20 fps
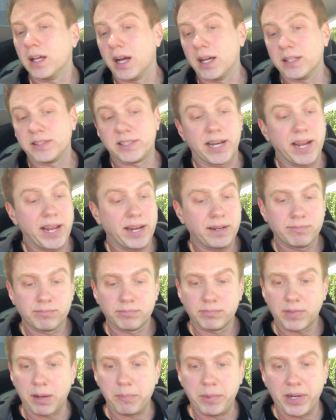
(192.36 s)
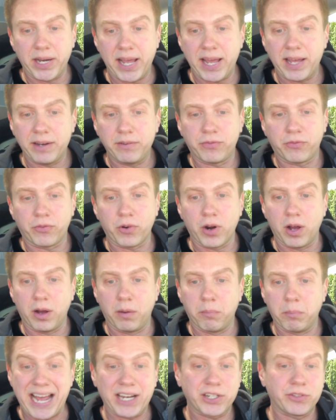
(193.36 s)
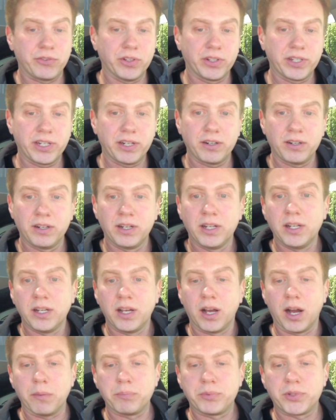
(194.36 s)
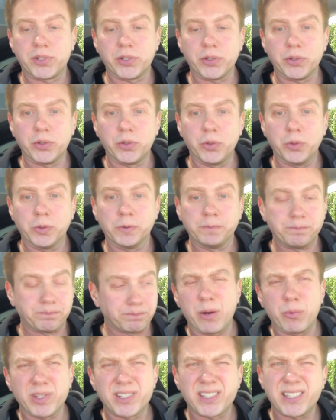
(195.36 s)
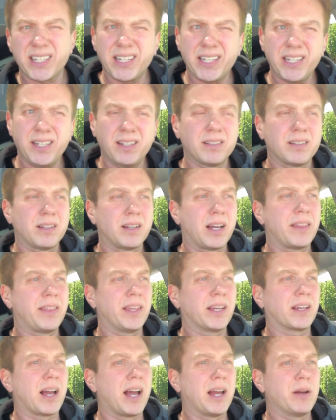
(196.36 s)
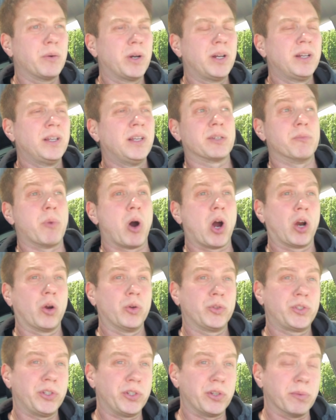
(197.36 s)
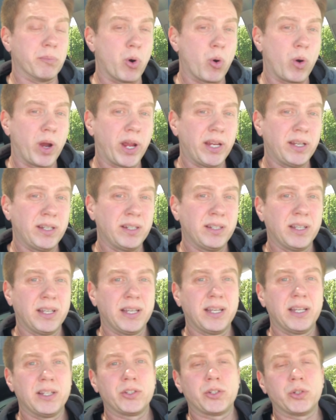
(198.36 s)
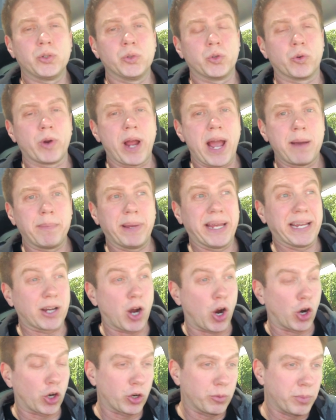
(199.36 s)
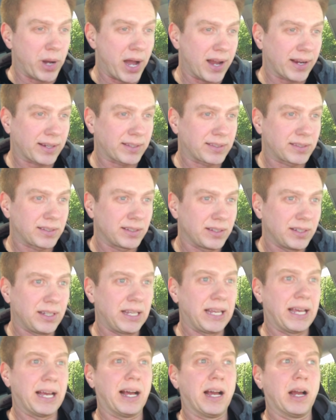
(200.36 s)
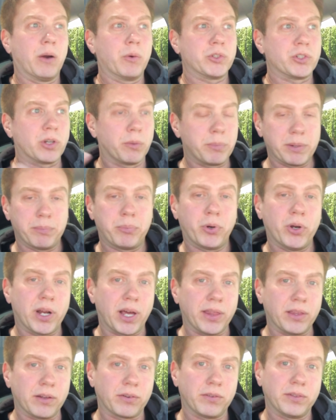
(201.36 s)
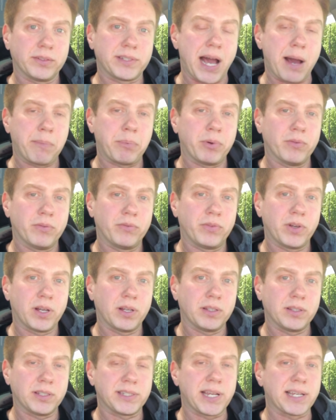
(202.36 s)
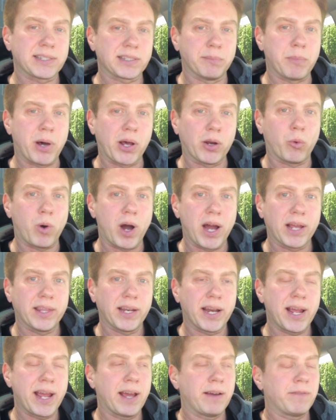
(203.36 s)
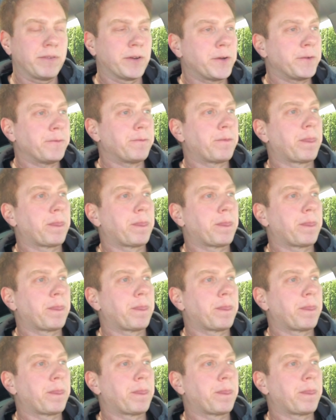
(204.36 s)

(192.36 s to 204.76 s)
uh, today I'm gonna head from Nashville here up to Iowa City, I think Iowa, and tomorrow to Des Moines to grab a cargo box, uh, which I'll be putting on the top of uh, the Tesla Model Y that I have.